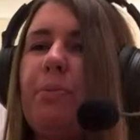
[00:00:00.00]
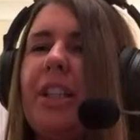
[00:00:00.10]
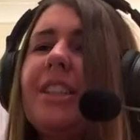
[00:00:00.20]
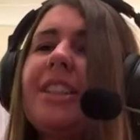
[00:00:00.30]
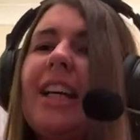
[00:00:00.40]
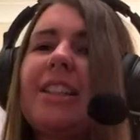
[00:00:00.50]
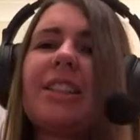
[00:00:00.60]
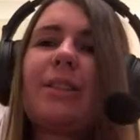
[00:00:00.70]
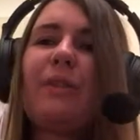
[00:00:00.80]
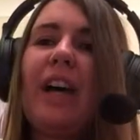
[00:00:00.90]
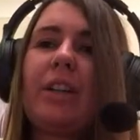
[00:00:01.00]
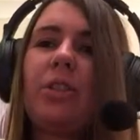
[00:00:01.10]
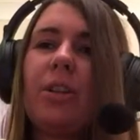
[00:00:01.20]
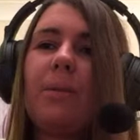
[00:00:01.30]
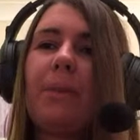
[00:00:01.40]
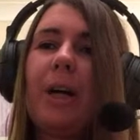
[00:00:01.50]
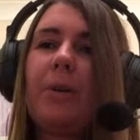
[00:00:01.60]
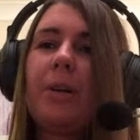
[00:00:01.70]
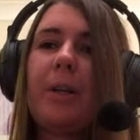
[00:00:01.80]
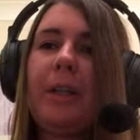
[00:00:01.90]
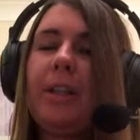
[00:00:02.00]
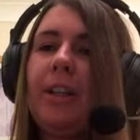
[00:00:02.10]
princess factor about her.